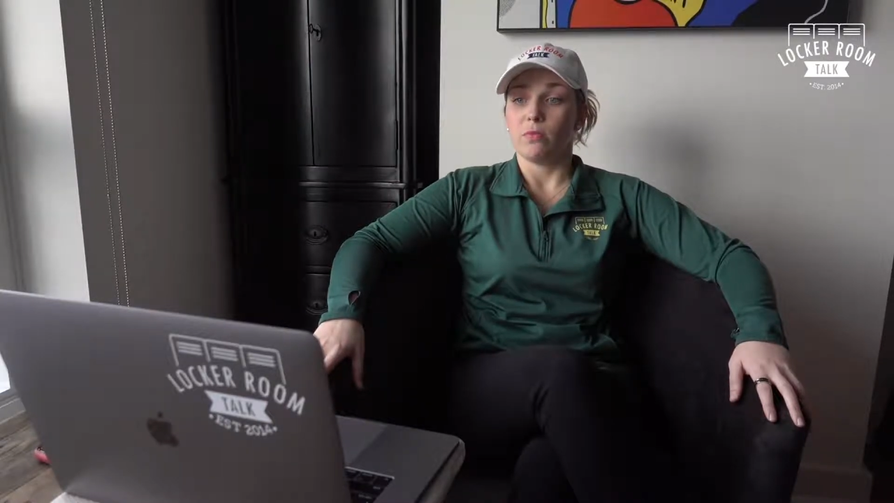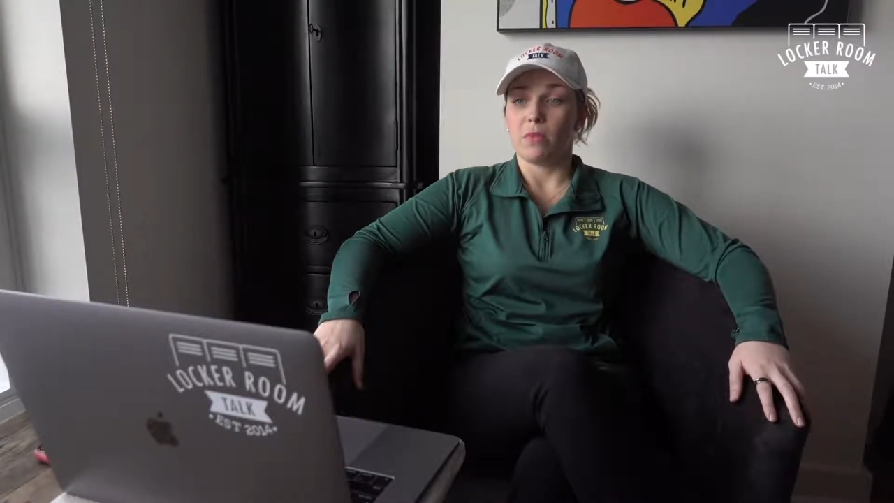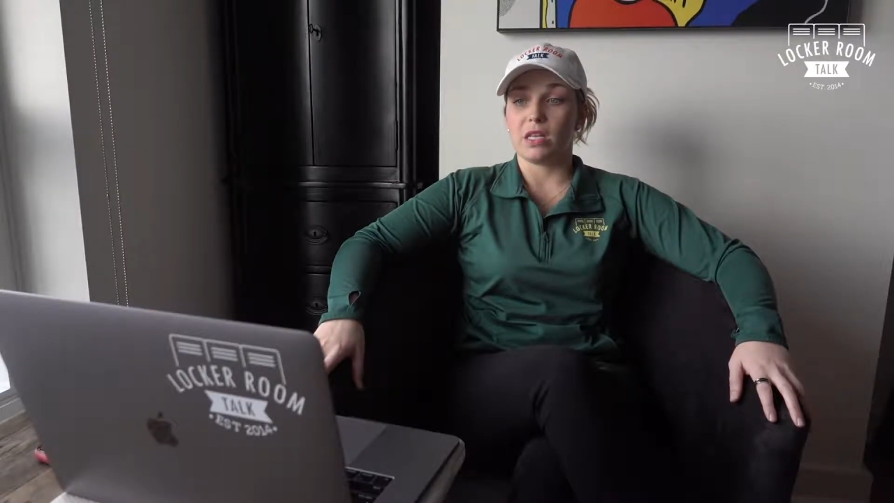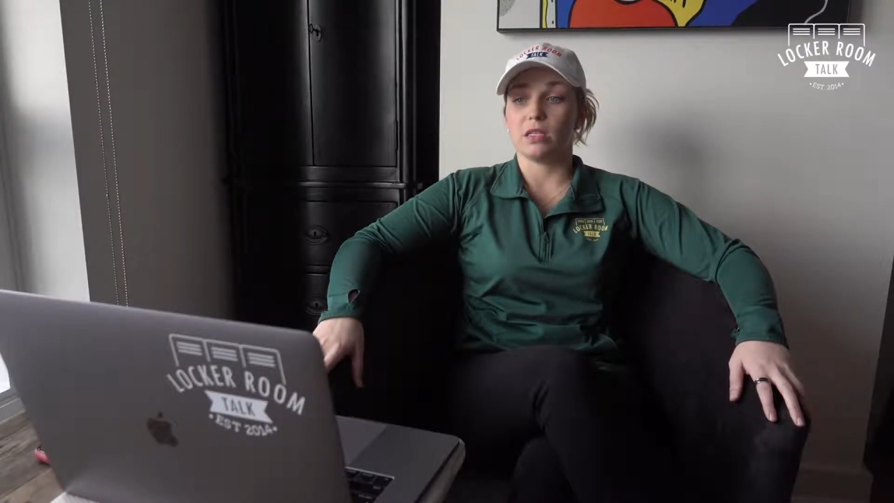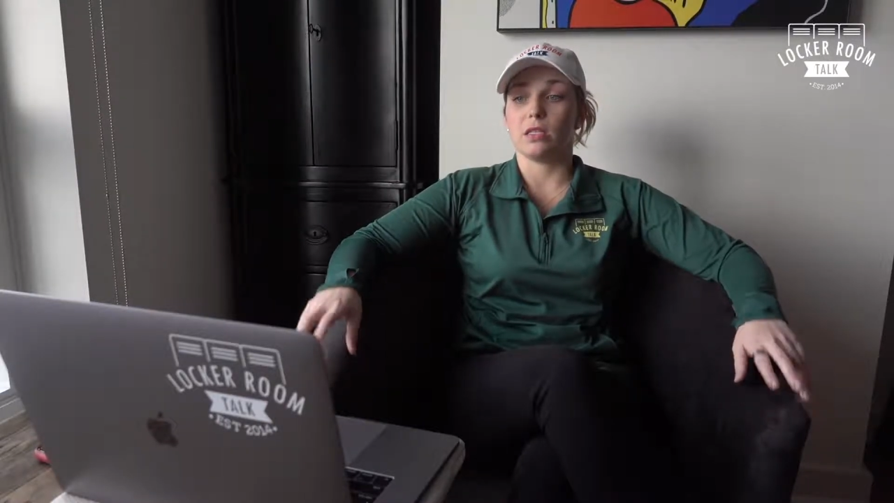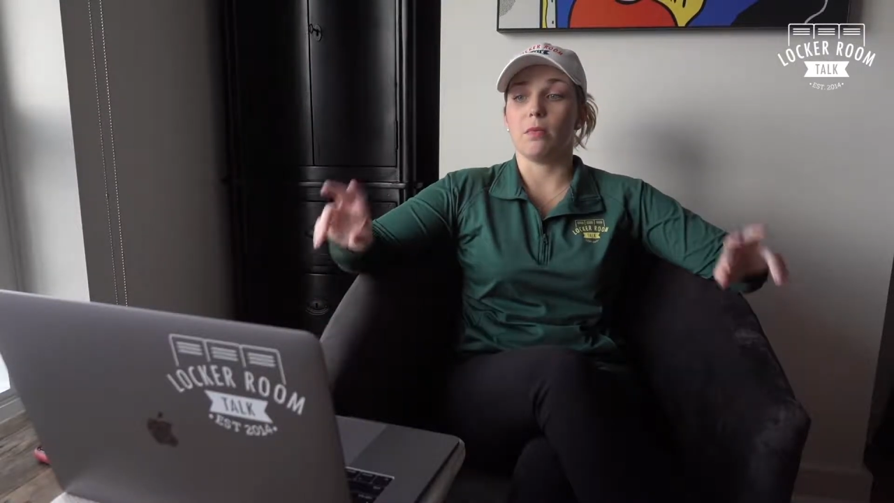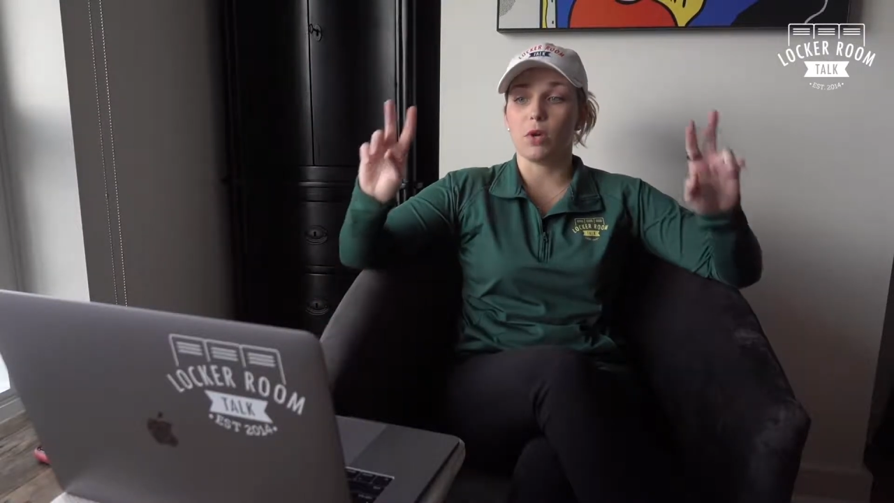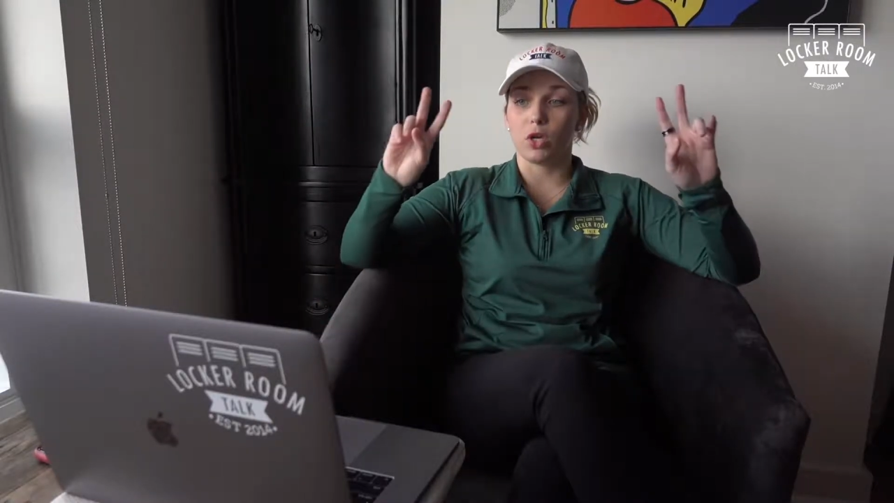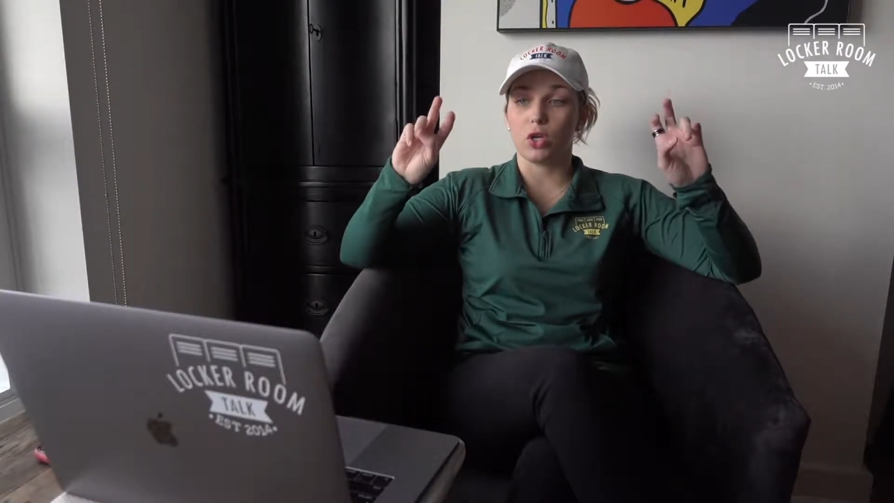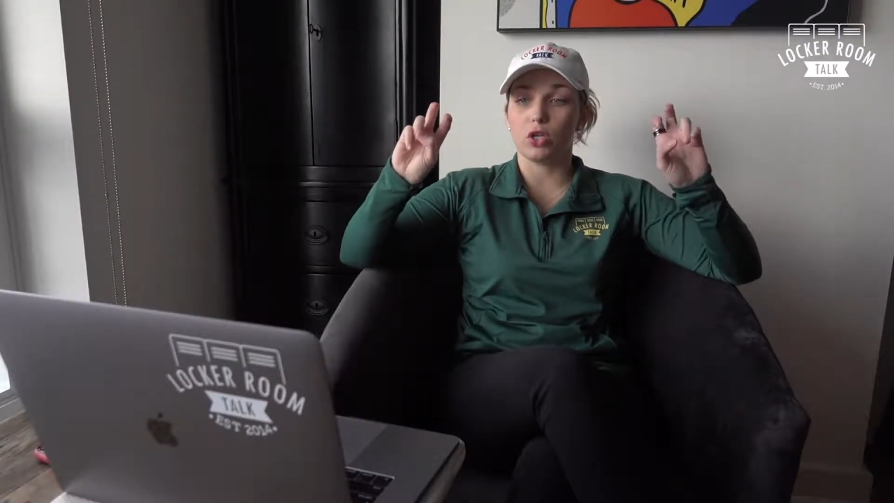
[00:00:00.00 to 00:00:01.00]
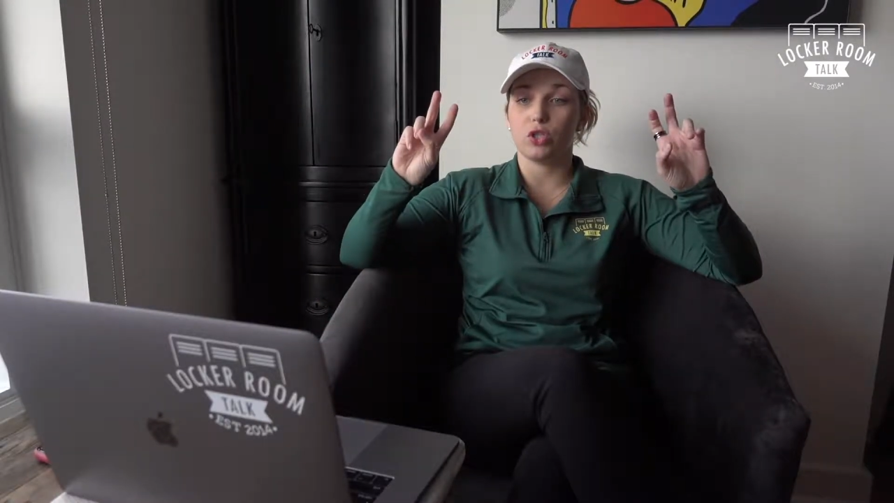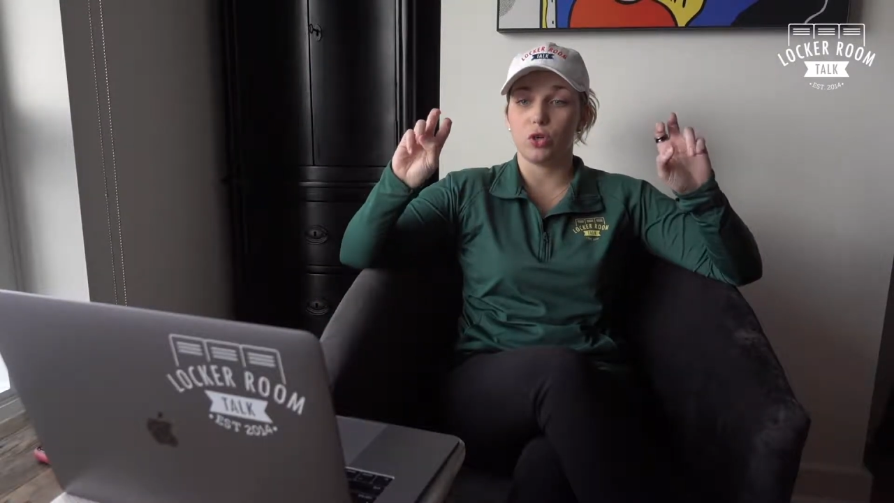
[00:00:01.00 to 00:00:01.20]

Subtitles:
made some good